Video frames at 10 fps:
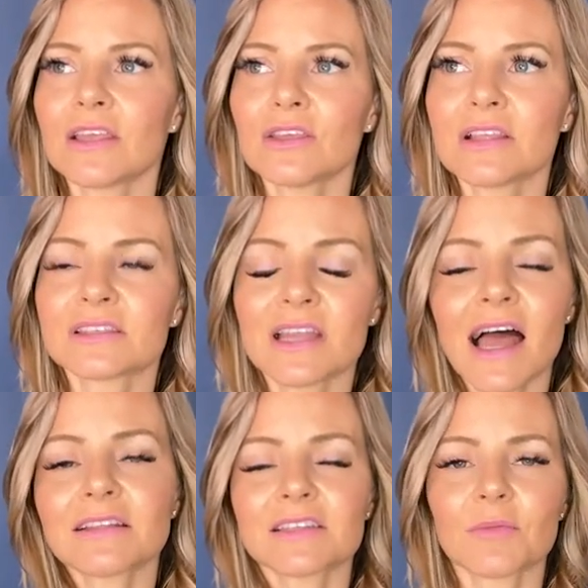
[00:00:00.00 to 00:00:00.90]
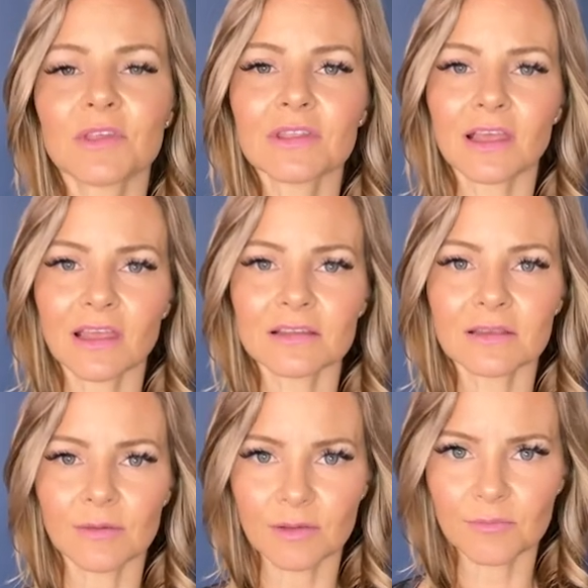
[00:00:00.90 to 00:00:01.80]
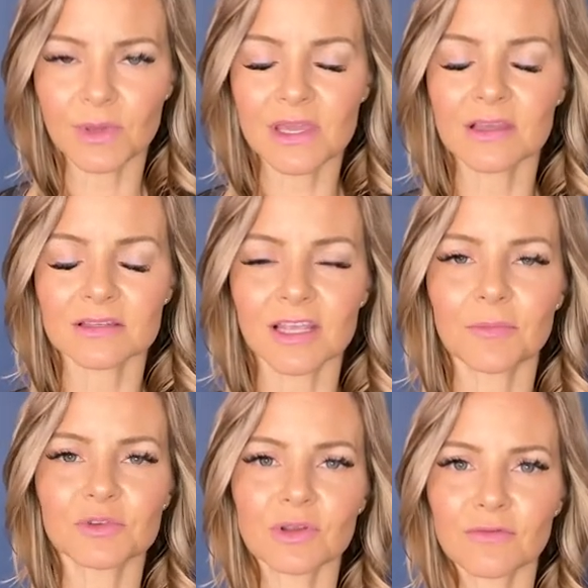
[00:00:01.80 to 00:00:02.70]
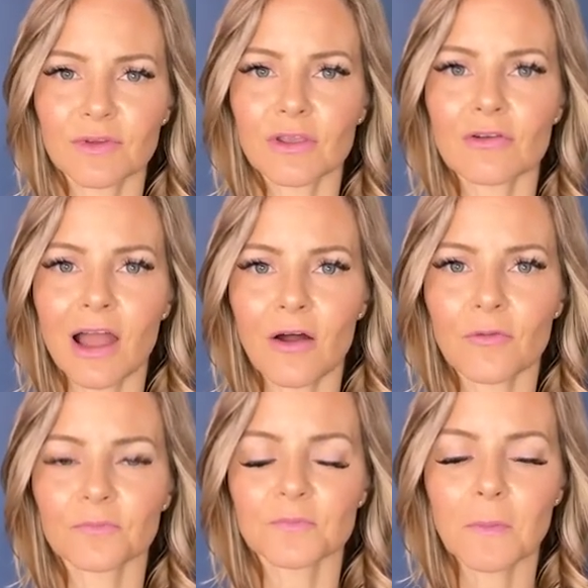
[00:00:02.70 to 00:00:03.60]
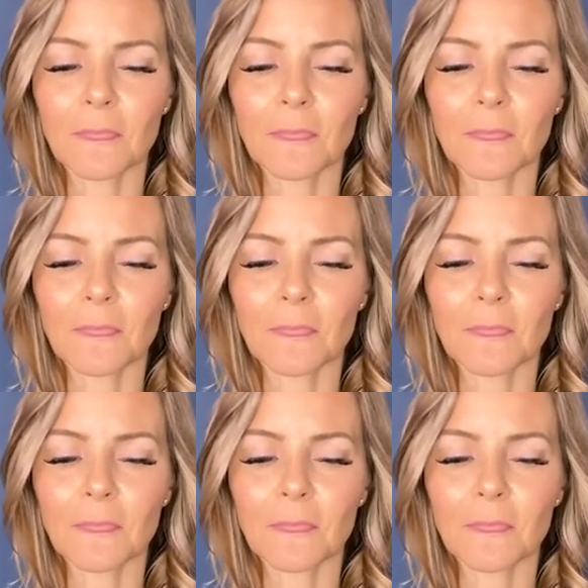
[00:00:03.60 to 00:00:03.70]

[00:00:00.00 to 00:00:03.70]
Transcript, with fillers: It's not something that can be conceptually figured out.